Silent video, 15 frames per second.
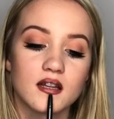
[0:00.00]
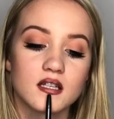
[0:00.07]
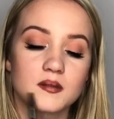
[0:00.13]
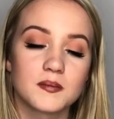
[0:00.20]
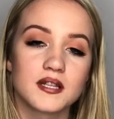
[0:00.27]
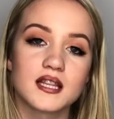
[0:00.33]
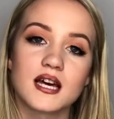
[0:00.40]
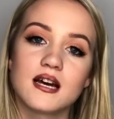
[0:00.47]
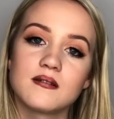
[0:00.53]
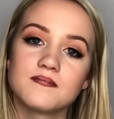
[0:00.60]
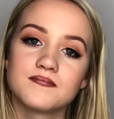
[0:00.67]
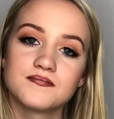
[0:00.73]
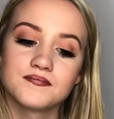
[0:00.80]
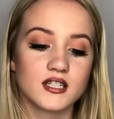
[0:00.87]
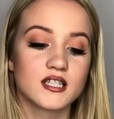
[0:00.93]
and this bit there.
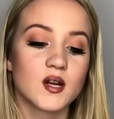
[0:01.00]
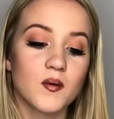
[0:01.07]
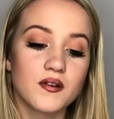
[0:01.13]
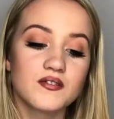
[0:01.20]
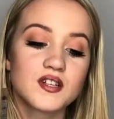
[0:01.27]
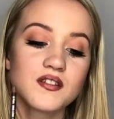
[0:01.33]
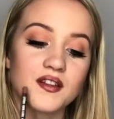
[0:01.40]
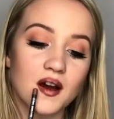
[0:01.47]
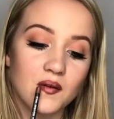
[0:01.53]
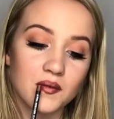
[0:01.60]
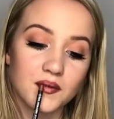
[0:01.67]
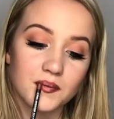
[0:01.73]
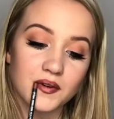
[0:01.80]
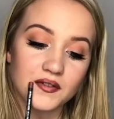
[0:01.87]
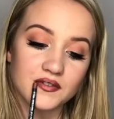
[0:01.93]
So now we've done that and
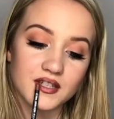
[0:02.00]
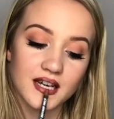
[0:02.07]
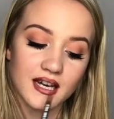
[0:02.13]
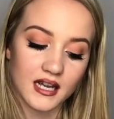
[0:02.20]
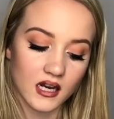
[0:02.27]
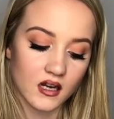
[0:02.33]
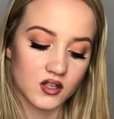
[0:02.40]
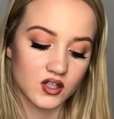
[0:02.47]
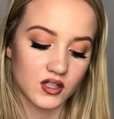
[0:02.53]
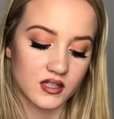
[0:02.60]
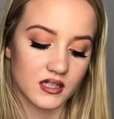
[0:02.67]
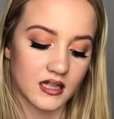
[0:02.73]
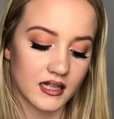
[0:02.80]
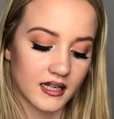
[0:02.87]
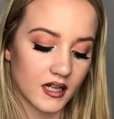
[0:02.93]
we've moved it in
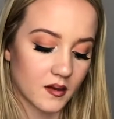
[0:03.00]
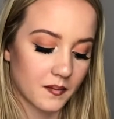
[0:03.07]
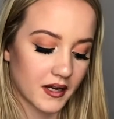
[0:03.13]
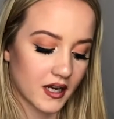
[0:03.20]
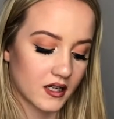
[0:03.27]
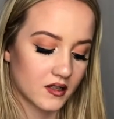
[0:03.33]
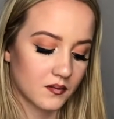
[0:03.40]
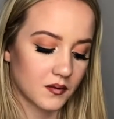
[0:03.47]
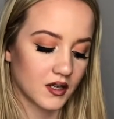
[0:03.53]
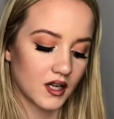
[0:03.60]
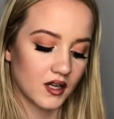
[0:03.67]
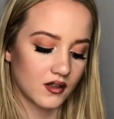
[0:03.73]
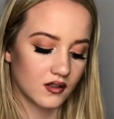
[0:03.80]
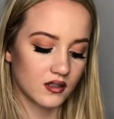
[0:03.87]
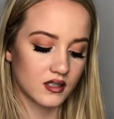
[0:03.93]
just a little bit. I'm going
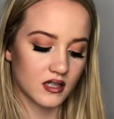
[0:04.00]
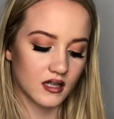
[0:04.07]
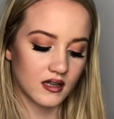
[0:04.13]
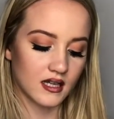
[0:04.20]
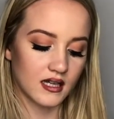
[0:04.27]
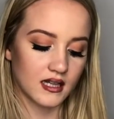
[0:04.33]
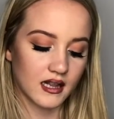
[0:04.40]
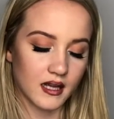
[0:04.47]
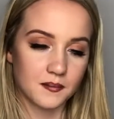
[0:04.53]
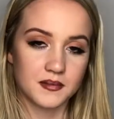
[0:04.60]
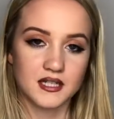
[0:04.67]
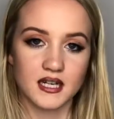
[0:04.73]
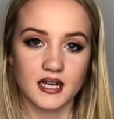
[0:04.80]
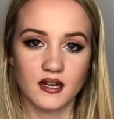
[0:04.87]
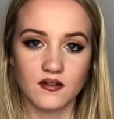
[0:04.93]
to use the
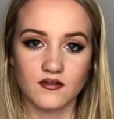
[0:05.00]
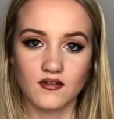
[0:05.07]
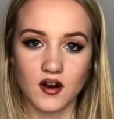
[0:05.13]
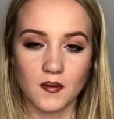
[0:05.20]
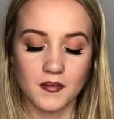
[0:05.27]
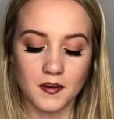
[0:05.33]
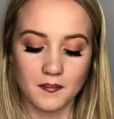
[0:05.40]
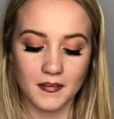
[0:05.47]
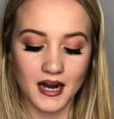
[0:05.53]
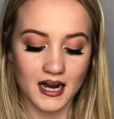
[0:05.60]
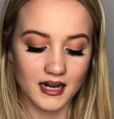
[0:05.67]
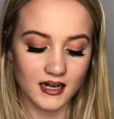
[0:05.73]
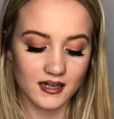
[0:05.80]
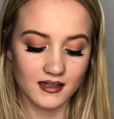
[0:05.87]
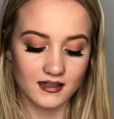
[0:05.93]
lipstick from
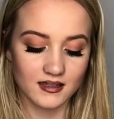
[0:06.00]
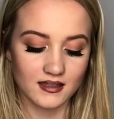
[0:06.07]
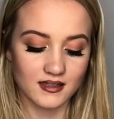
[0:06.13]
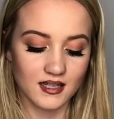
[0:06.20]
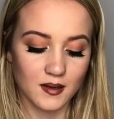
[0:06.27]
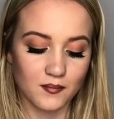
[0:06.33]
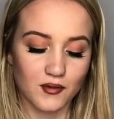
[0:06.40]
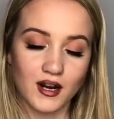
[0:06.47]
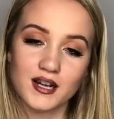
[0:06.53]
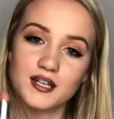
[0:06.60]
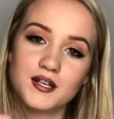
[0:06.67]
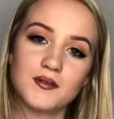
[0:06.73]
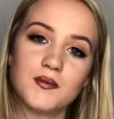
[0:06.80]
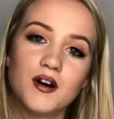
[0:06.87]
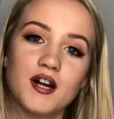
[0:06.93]
MAC. This is a brand
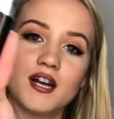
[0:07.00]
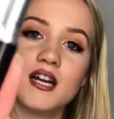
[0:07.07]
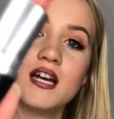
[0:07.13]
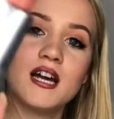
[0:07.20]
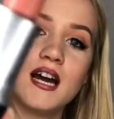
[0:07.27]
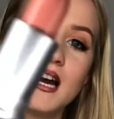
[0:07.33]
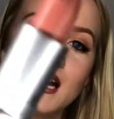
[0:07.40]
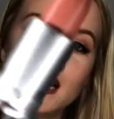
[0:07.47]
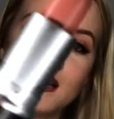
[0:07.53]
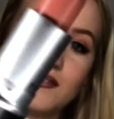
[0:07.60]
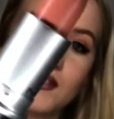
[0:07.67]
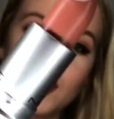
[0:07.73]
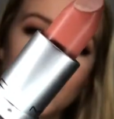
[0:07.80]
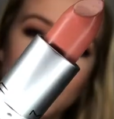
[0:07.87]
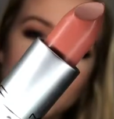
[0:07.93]
new one I
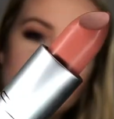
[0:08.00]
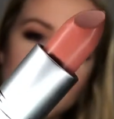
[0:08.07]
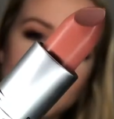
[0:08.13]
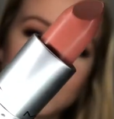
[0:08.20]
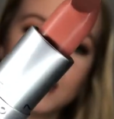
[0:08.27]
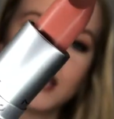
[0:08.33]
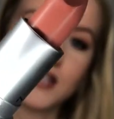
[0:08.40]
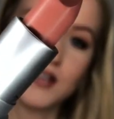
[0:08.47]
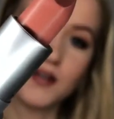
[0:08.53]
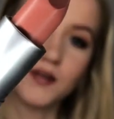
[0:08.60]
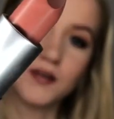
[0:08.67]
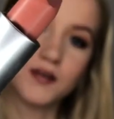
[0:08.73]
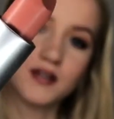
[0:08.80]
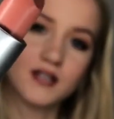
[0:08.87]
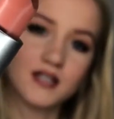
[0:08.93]
have got
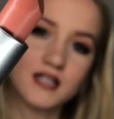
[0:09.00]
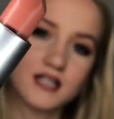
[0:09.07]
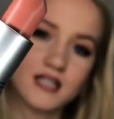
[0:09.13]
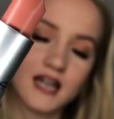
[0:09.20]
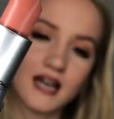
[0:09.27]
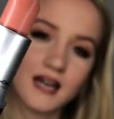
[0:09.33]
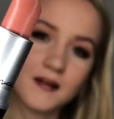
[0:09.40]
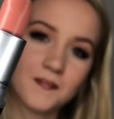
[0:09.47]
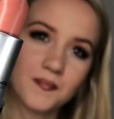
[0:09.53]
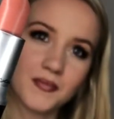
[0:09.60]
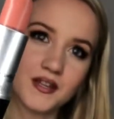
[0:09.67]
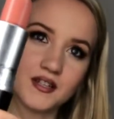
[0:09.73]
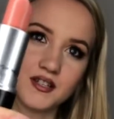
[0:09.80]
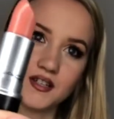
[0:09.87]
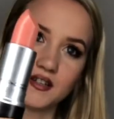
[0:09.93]
today,
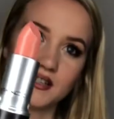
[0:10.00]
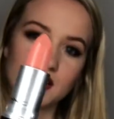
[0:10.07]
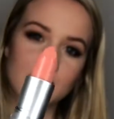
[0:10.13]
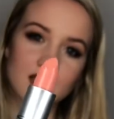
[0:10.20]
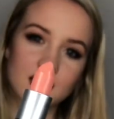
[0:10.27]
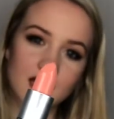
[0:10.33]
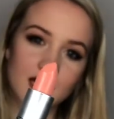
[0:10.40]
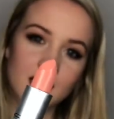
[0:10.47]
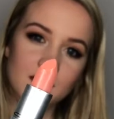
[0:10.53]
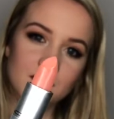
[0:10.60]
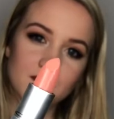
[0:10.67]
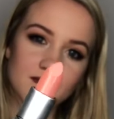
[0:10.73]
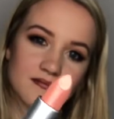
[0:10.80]
as you can see.